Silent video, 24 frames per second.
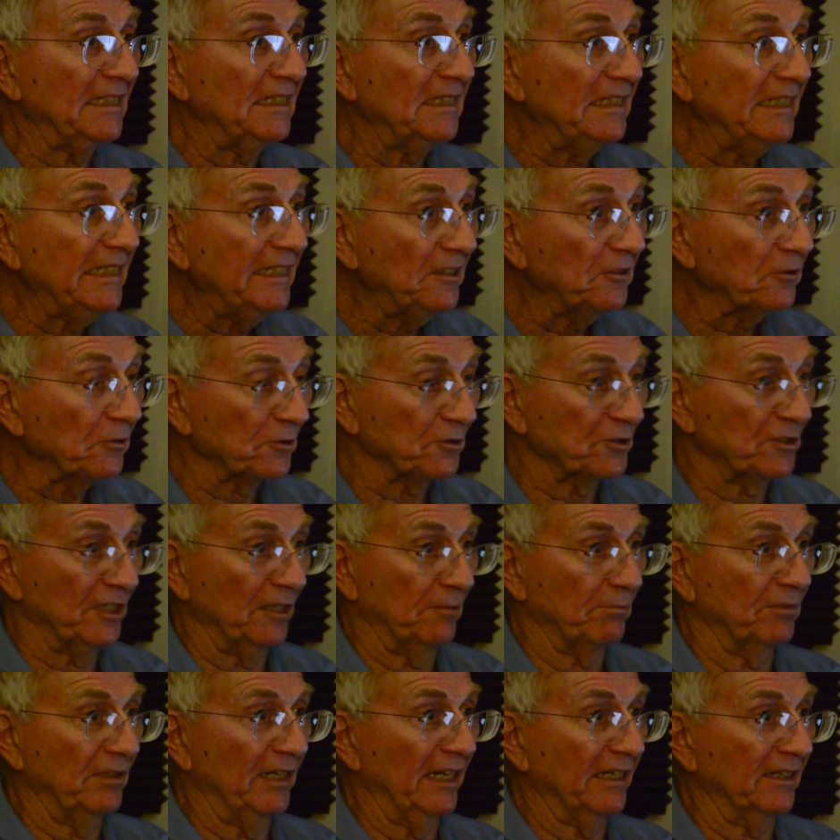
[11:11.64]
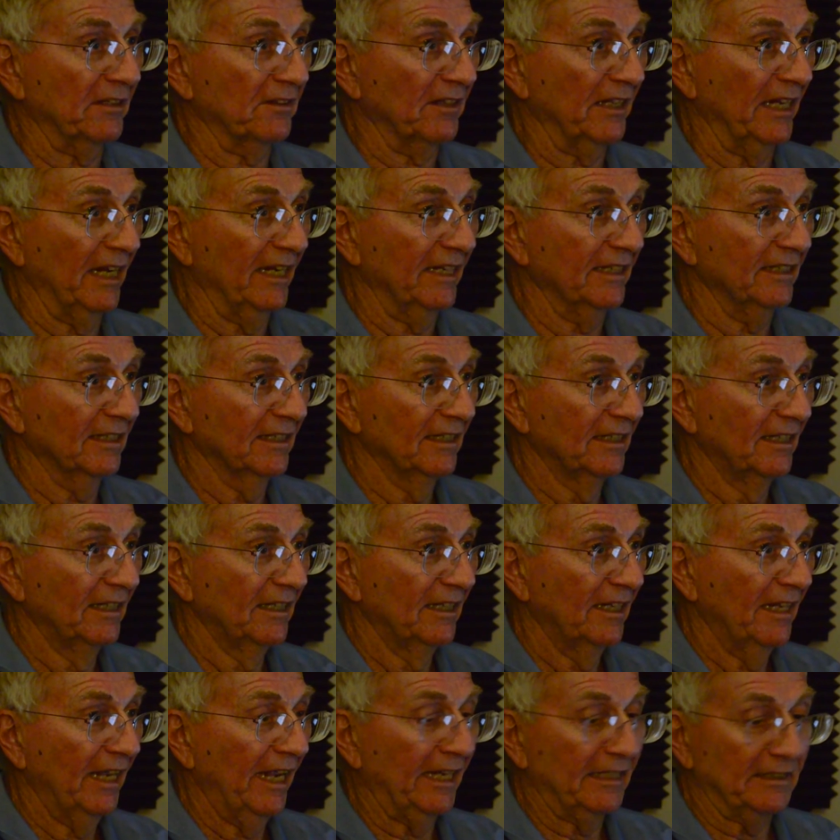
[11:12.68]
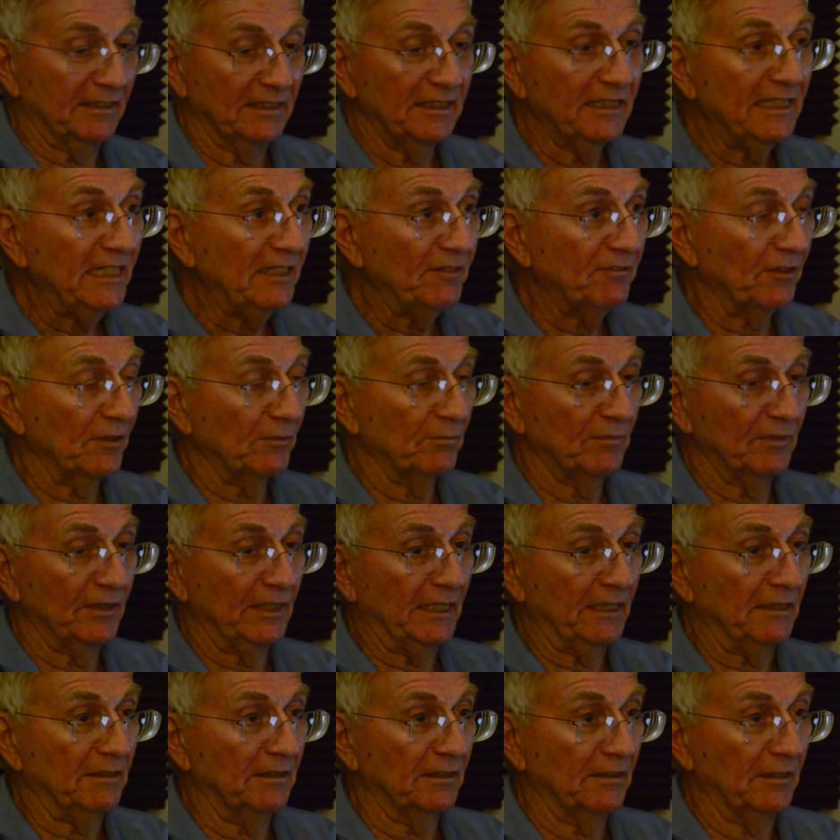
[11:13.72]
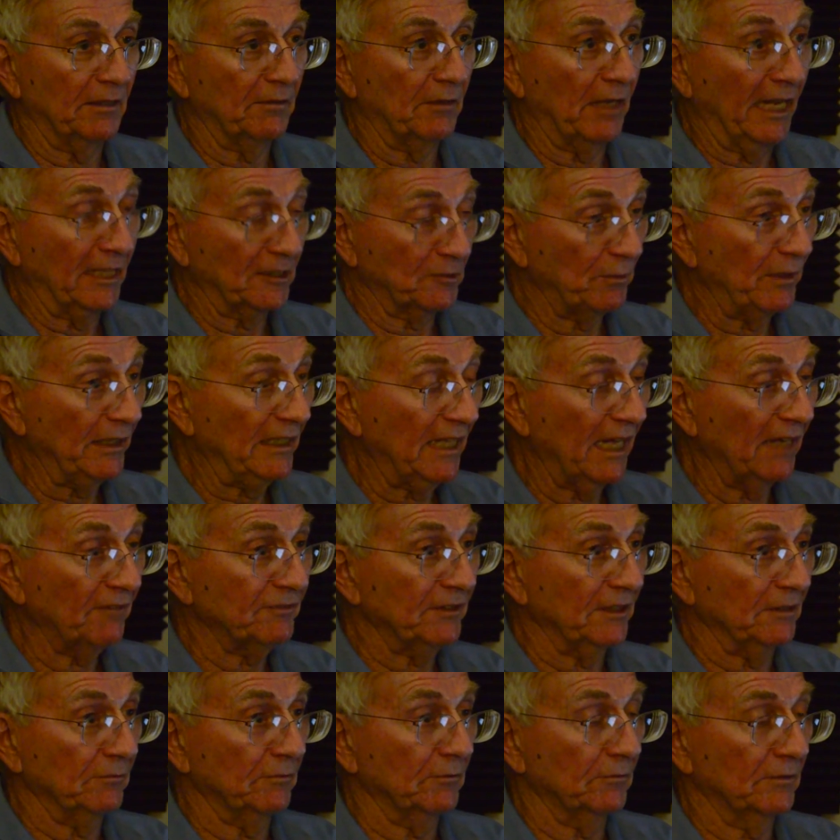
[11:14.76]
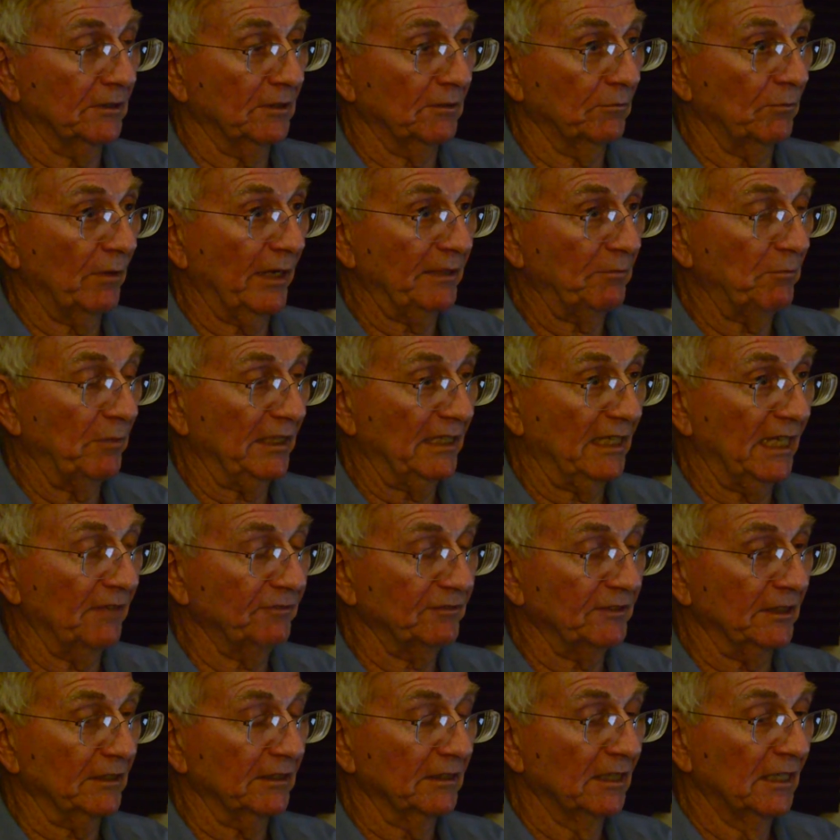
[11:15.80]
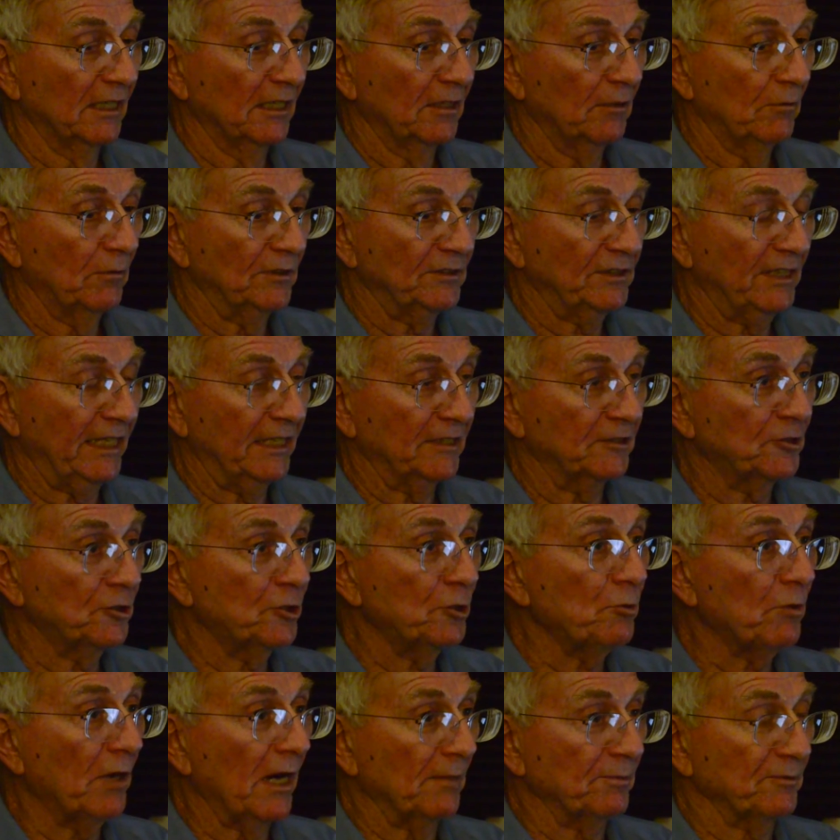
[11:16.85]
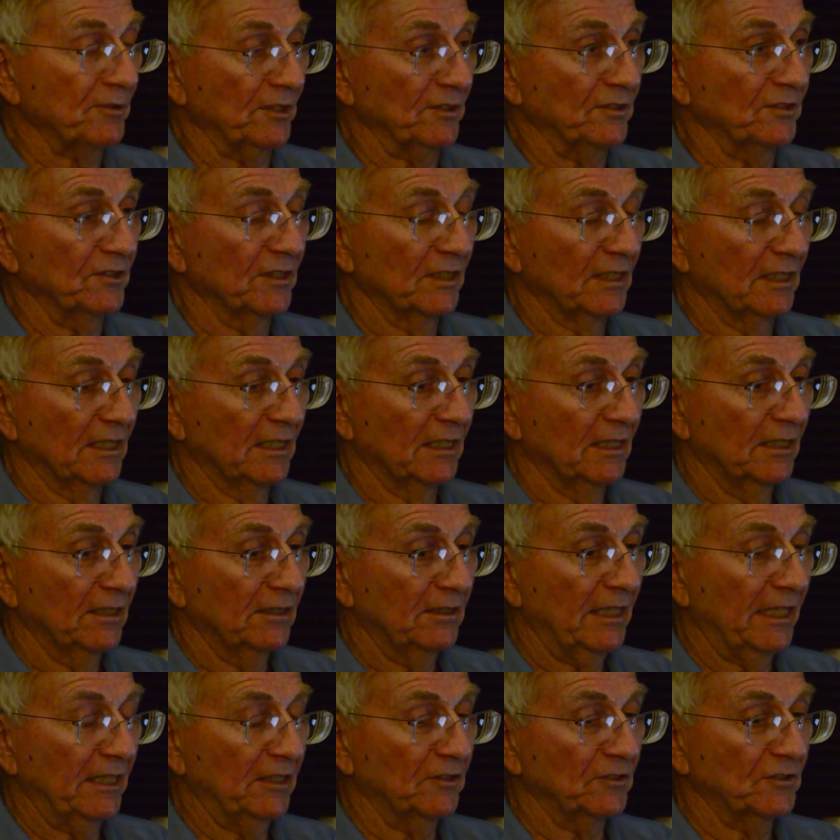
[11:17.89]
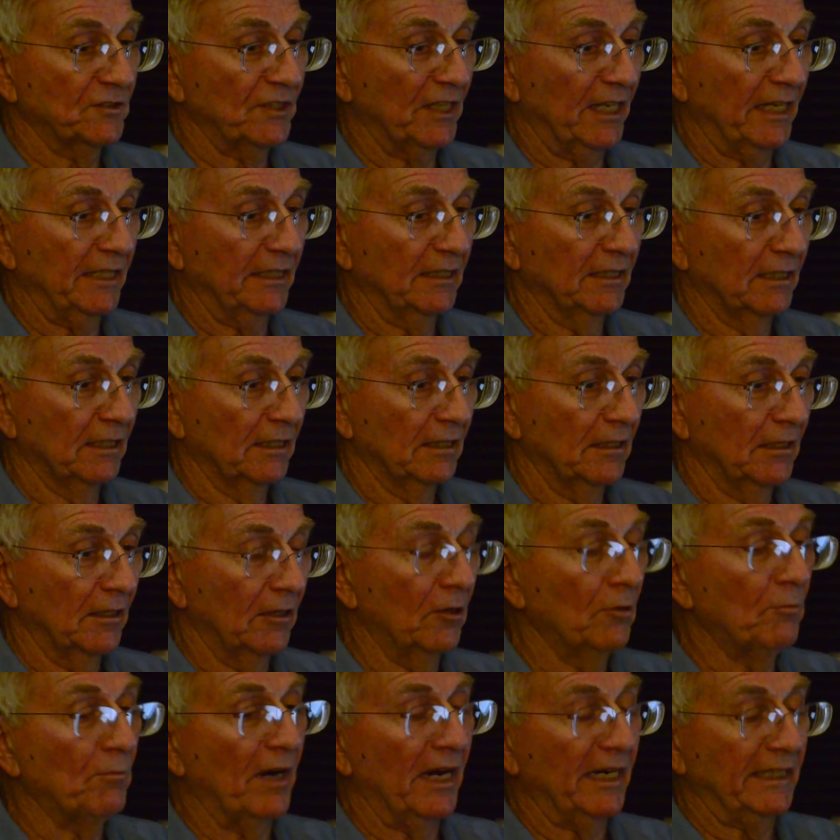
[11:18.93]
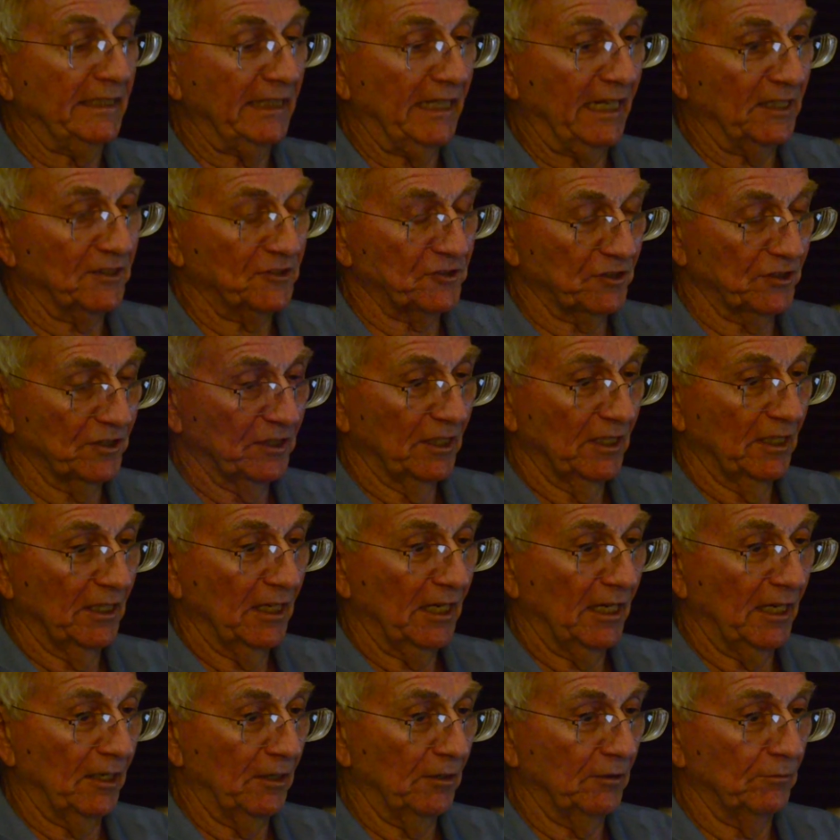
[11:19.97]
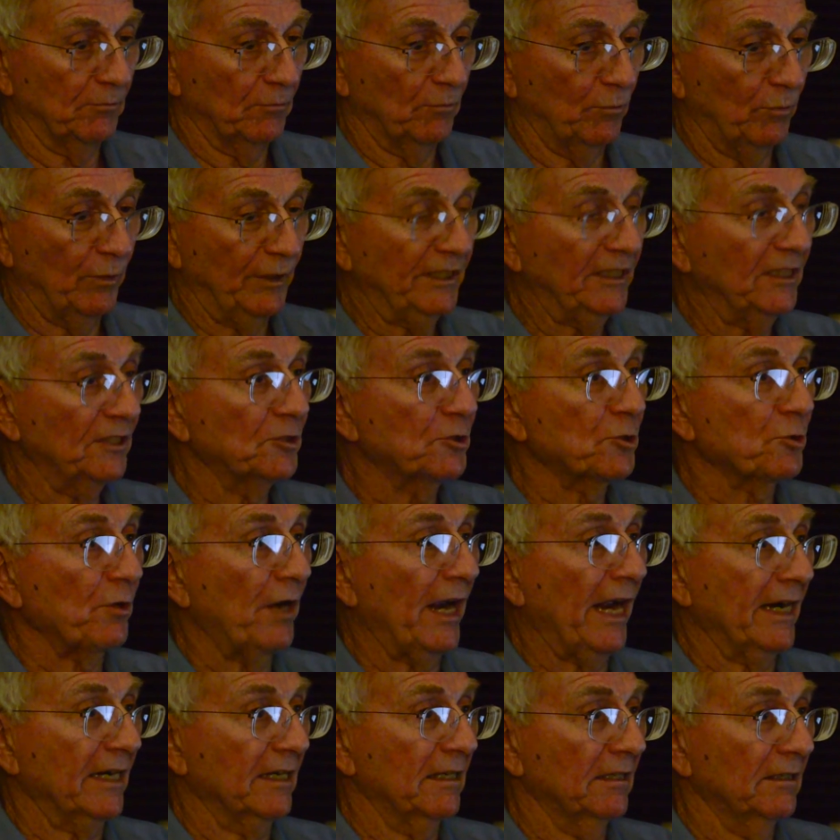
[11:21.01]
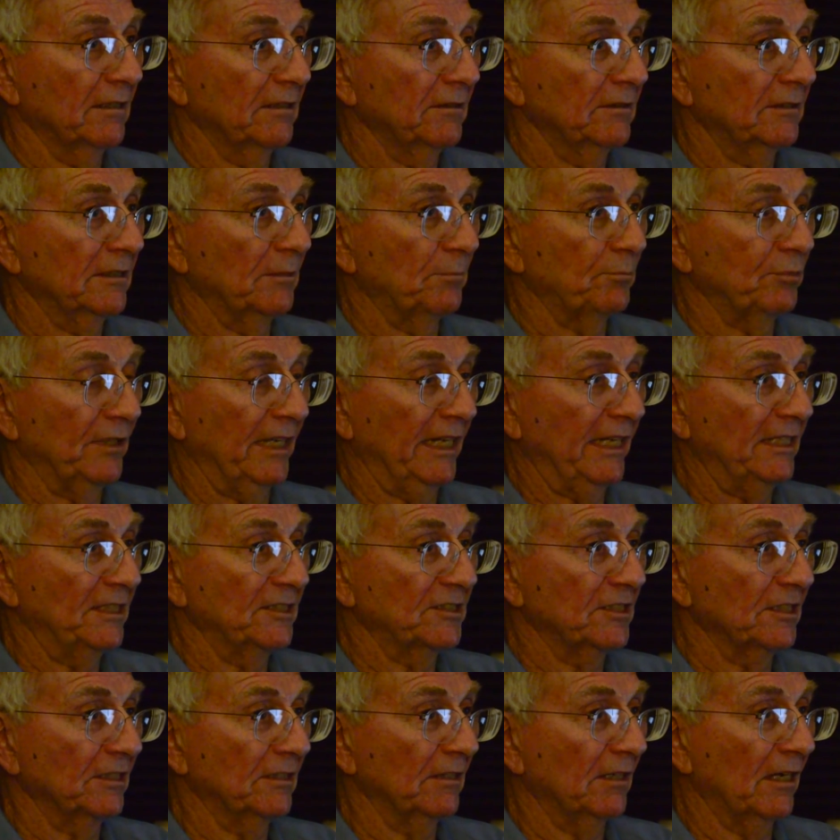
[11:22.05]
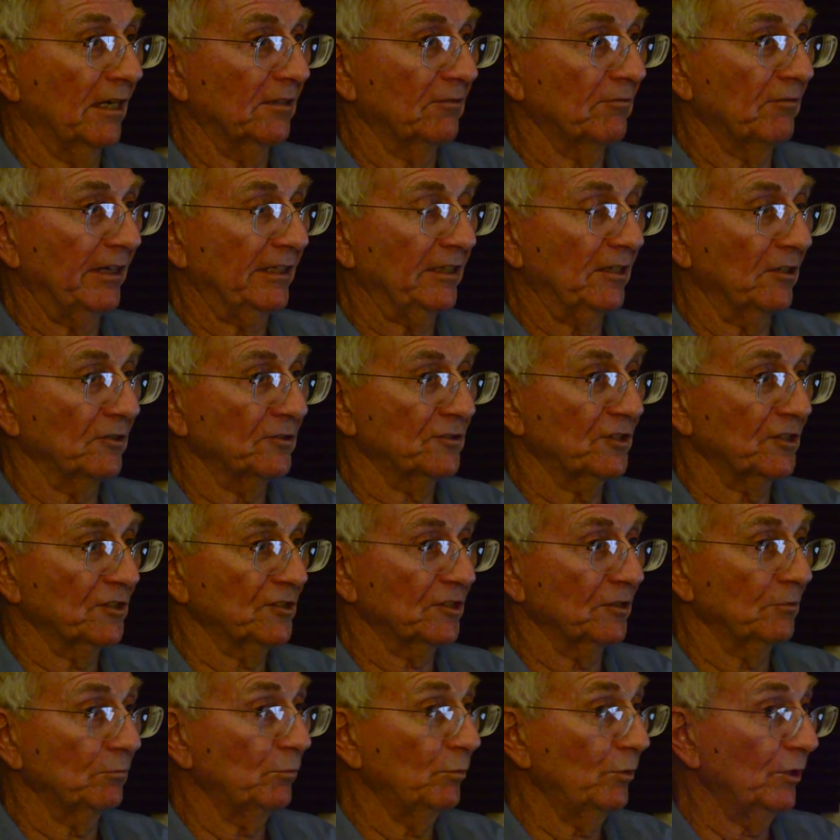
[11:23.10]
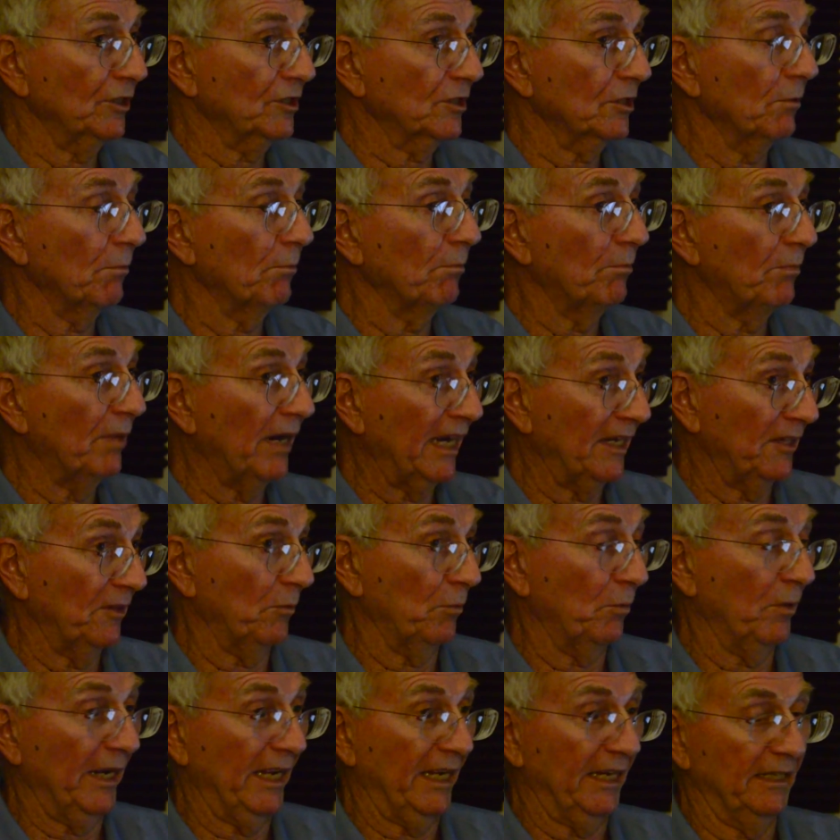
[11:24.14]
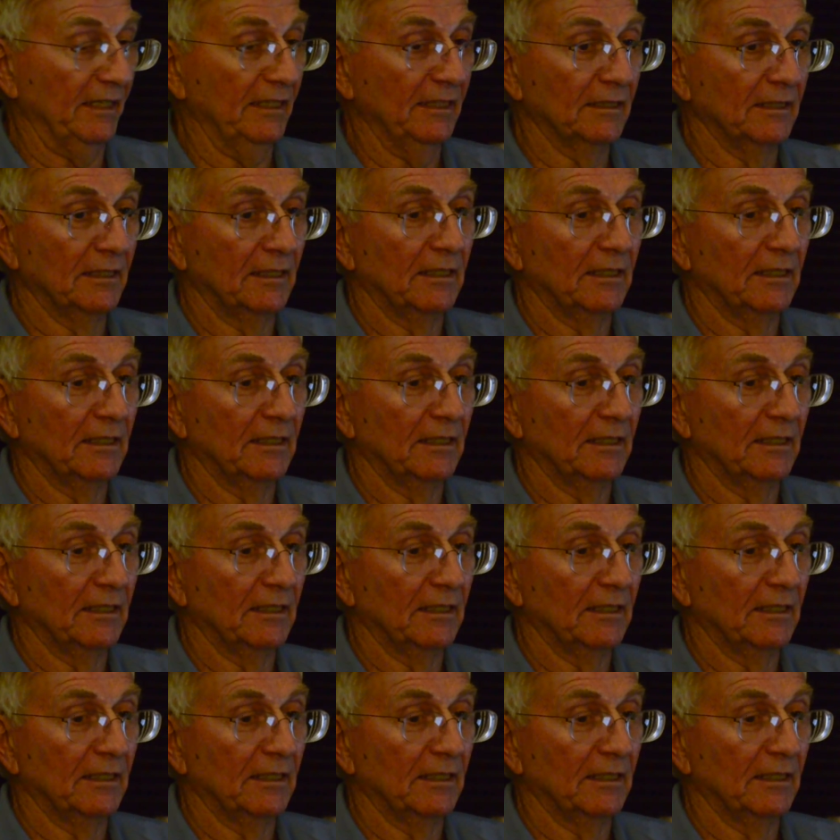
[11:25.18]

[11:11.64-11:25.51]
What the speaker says: leadership like that and leave them as we left it. The way we left it was they had 2 options. They could say, oh my, yes, we didn't track the planes and our radar system, which, by the way,